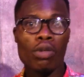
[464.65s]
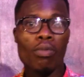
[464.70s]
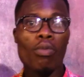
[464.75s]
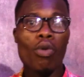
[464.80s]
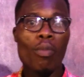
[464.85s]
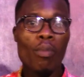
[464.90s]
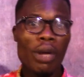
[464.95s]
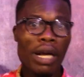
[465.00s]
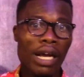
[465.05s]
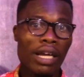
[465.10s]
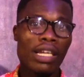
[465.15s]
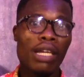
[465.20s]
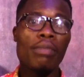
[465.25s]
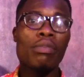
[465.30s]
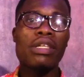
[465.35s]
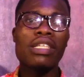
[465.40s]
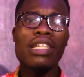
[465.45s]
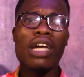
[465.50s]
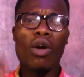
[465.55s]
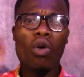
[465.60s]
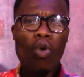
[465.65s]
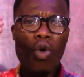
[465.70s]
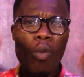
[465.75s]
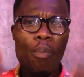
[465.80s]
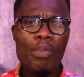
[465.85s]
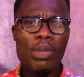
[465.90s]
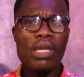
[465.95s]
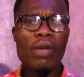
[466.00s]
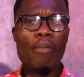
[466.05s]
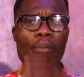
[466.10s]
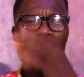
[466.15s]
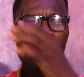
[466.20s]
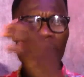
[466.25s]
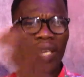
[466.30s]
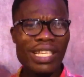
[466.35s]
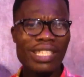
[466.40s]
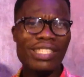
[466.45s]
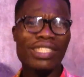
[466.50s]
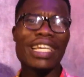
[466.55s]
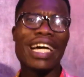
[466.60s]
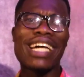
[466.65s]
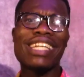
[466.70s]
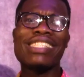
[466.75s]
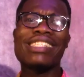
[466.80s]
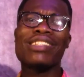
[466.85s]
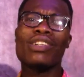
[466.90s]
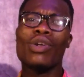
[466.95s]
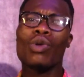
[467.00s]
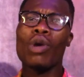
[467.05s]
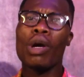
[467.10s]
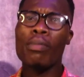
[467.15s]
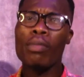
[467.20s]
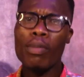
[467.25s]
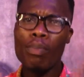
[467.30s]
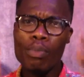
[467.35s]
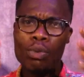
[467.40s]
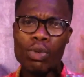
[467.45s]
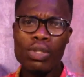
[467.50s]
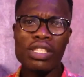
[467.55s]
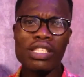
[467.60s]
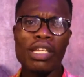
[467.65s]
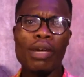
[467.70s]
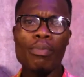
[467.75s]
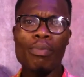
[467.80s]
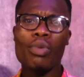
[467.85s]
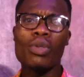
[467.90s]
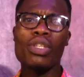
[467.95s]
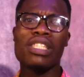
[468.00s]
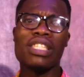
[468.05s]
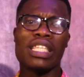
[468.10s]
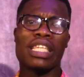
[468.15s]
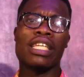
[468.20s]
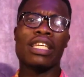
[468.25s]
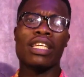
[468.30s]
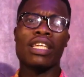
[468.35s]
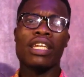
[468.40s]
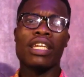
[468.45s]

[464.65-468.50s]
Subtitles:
Mumbra, na munja copy and paste article, I'm a pussy a pussy.